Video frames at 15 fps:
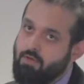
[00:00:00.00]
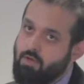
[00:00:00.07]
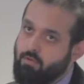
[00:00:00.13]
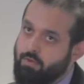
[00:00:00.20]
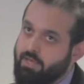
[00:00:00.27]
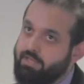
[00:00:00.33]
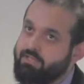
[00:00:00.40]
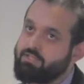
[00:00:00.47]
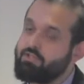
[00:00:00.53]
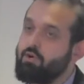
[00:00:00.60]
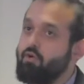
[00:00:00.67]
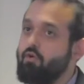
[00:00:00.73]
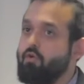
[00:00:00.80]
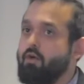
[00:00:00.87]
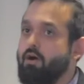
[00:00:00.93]
Okay.
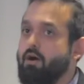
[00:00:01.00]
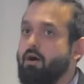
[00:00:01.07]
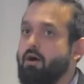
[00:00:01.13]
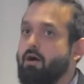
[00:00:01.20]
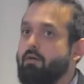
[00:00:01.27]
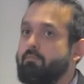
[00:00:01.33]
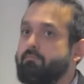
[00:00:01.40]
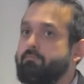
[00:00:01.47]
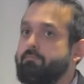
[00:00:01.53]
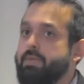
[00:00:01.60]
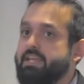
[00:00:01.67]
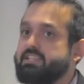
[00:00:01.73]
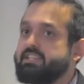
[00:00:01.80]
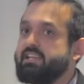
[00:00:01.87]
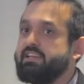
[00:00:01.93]
So
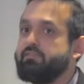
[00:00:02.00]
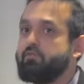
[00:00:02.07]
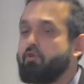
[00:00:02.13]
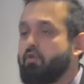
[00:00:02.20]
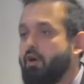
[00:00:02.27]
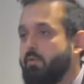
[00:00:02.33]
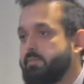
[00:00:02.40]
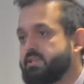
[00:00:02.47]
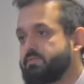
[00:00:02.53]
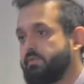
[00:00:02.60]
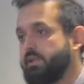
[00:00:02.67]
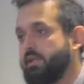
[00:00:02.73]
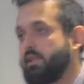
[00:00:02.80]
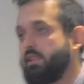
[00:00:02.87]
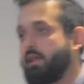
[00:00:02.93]
basically, WooCommerce
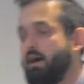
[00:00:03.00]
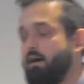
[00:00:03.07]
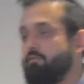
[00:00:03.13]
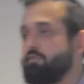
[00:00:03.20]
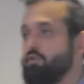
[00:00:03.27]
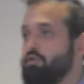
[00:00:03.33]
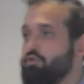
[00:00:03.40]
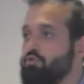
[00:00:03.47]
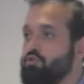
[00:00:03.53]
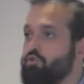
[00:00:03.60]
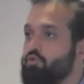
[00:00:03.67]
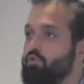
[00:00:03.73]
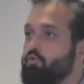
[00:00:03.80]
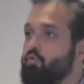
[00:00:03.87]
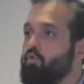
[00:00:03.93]
will allow you
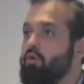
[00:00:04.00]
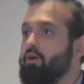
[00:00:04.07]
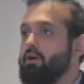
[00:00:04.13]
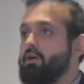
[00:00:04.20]
to